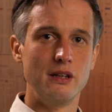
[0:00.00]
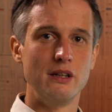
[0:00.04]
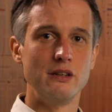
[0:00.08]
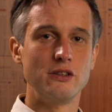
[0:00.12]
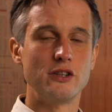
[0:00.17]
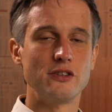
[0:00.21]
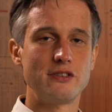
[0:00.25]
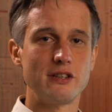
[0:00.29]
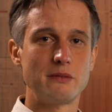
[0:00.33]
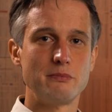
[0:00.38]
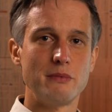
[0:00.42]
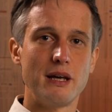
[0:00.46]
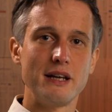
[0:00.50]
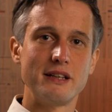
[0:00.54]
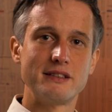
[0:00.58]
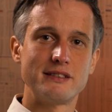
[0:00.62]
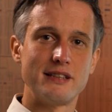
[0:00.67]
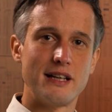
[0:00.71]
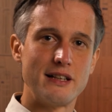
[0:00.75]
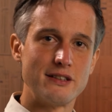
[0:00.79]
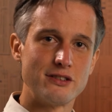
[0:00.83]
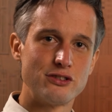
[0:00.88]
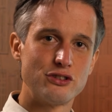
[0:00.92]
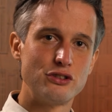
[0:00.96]
Does it make
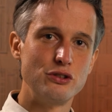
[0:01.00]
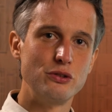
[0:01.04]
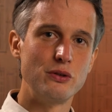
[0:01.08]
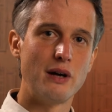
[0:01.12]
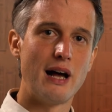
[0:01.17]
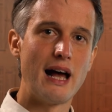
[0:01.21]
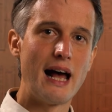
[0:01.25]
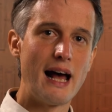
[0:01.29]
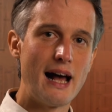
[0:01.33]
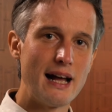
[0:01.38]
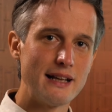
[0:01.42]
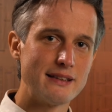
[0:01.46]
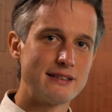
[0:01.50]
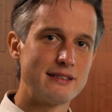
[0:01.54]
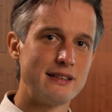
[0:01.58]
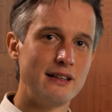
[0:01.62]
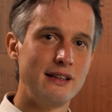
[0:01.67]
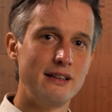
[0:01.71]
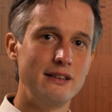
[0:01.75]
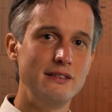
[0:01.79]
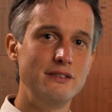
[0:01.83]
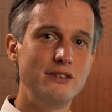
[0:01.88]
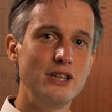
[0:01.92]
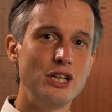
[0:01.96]
sense to add
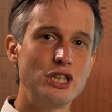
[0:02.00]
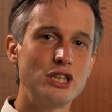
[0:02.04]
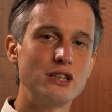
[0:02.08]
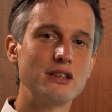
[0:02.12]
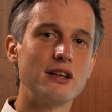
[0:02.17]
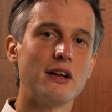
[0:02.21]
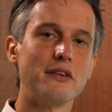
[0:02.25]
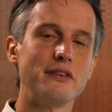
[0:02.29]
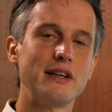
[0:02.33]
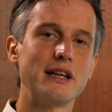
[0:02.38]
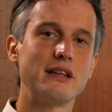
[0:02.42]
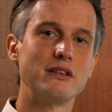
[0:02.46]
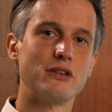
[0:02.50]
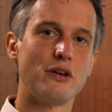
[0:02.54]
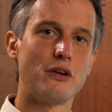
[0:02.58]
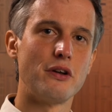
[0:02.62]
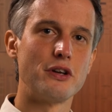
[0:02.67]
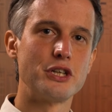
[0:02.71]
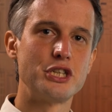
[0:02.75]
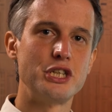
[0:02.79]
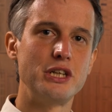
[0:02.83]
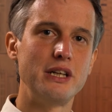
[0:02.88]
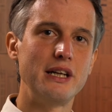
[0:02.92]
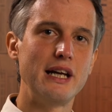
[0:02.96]
digital
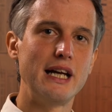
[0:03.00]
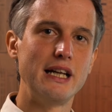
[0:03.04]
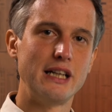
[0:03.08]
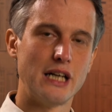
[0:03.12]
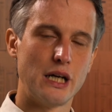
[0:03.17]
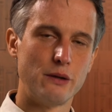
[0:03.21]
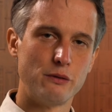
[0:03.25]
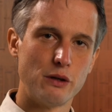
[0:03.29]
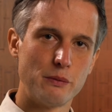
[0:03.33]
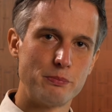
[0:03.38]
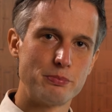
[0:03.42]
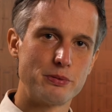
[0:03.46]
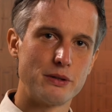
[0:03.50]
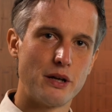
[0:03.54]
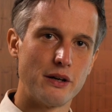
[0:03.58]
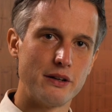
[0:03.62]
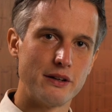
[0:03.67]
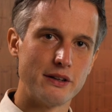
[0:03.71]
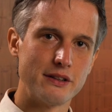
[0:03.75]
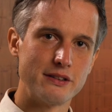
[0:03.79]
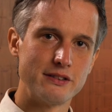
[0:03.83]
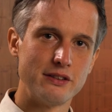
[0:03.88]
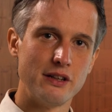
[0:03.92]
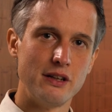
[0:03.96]
technology in our
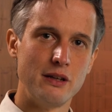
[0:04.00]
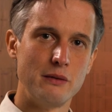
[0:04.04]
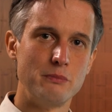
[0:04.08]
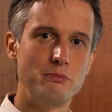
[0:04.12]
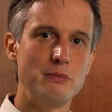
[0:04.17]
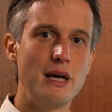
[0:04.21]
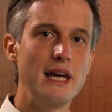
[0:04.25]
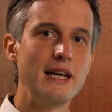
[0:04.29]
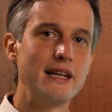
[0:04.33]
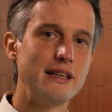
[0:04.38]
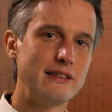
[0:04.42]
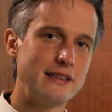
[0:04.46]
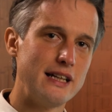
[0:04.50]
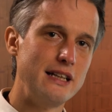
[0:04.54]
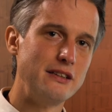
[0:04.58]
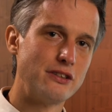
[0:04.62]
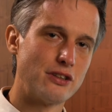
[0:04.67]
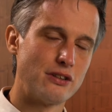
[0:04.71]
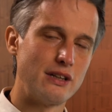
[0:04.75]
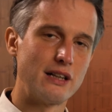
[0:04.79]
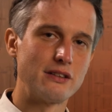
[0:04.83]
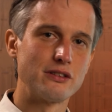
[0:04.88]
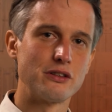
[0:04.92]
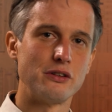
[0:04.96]
product, make it
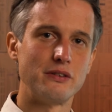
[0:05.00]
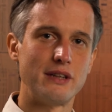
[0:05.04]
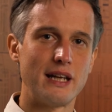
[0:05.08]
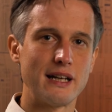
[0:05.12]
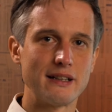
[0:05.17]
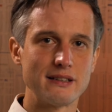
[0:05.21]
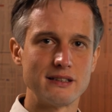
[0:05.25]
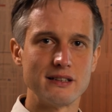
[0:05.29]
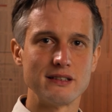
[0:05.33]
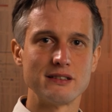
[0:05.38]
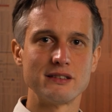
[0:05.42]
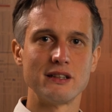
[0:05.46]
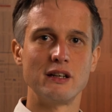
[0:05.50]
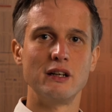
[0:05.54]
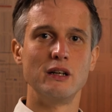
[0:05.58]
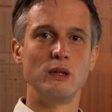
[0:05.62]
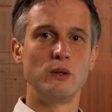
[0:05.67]
internet connected?